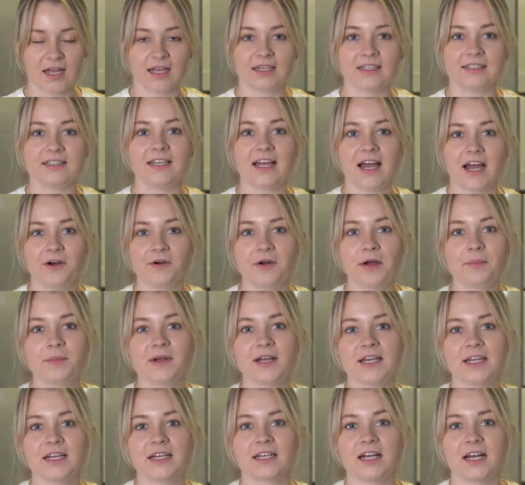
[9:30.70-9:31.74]
Now I'm
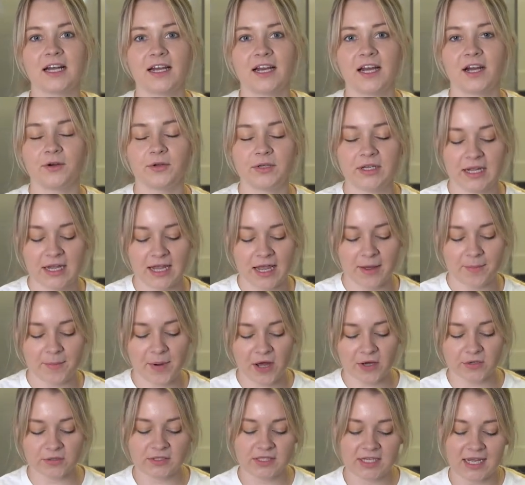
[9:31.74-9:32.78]
gonna cut out
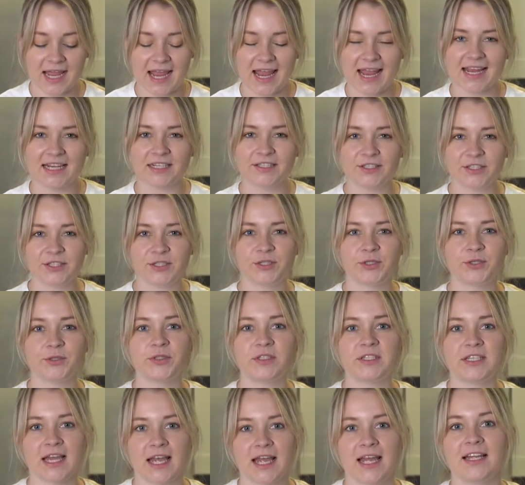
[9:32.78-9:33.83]
about 8 to
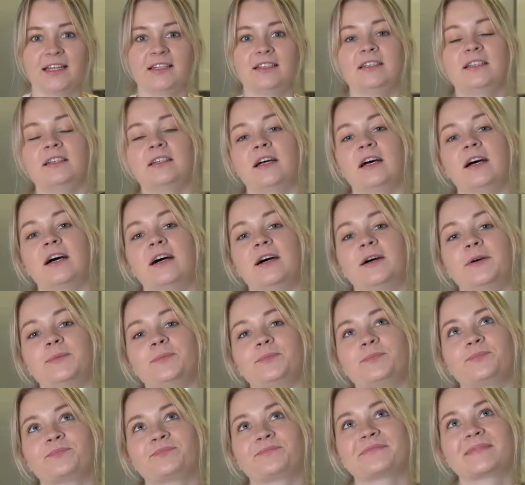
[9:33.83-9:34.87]
10
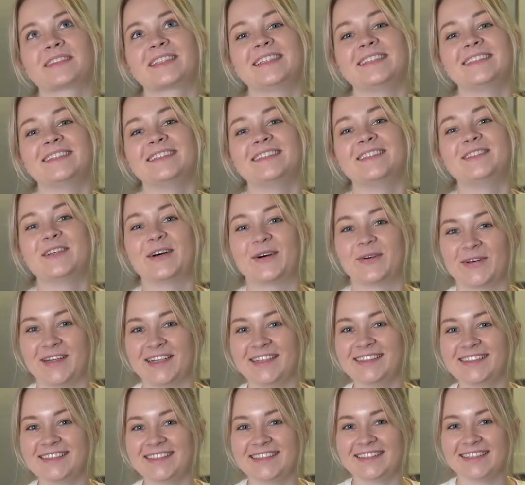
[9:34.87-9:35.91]

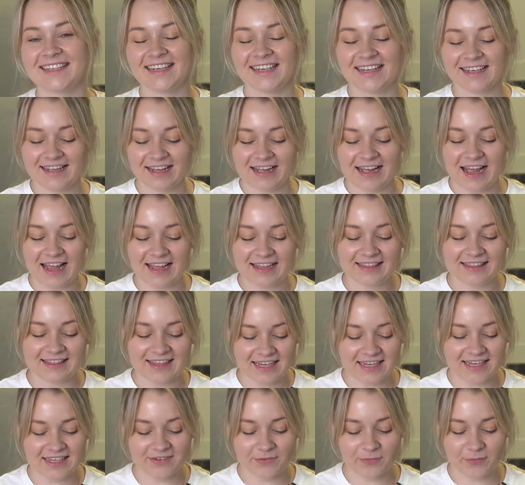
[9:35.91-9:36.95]
donuts. I
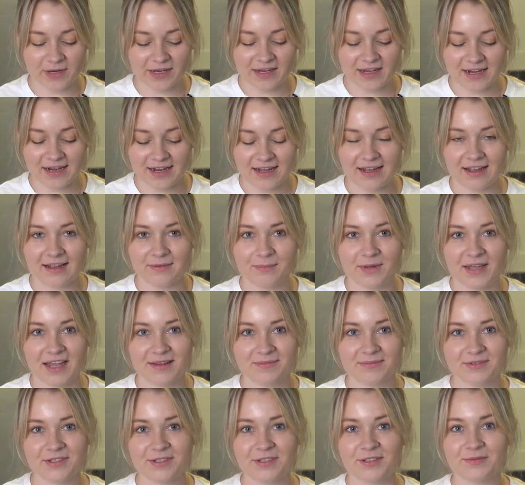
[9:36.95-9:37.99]
think we're gonna be
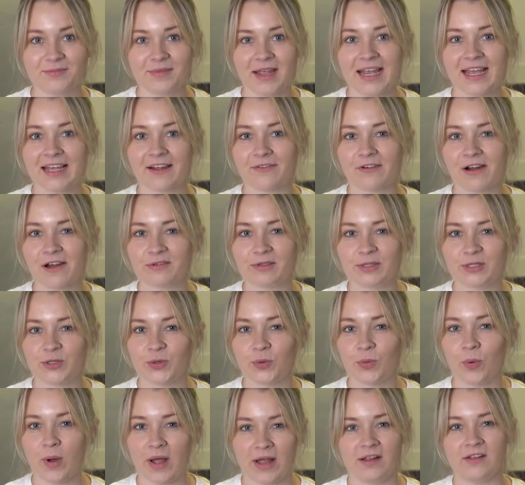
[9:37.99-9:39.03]
able to make around
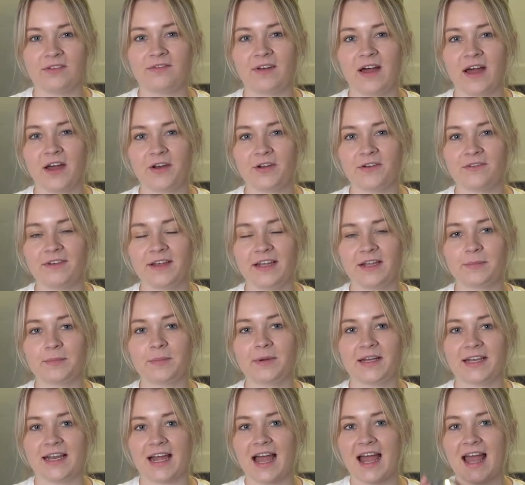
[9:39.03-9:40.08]
12 out of it,
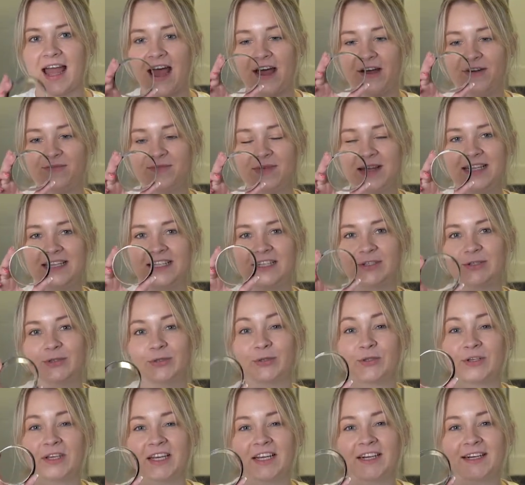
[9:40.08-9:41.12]
but I have my little
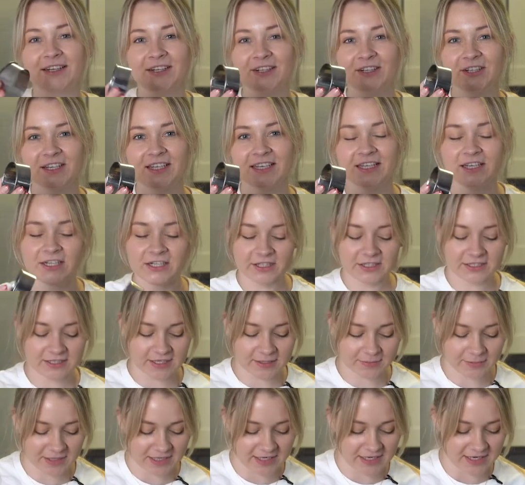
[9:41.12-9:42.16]
cookie cutter here that
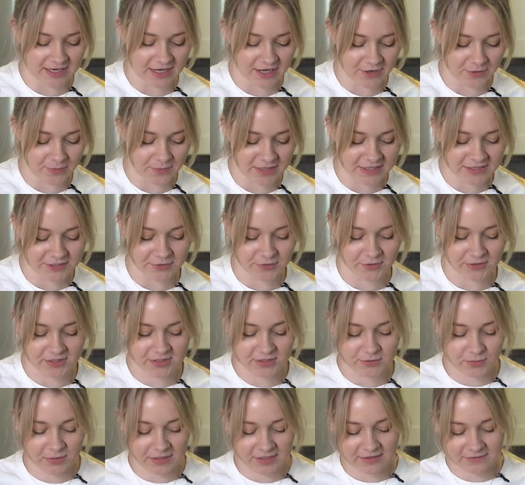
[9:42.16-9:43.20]
I'm gonna cut out my
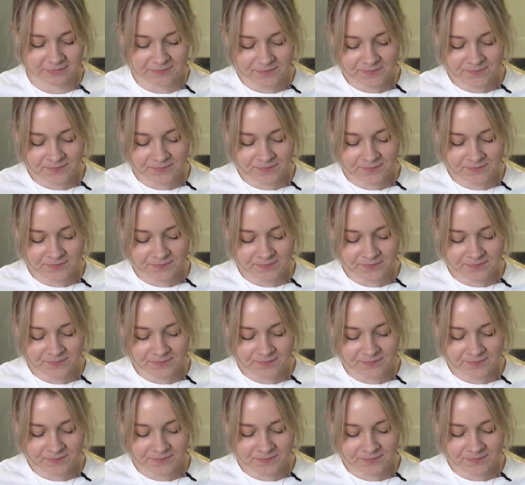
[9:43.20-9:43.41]
donuts with.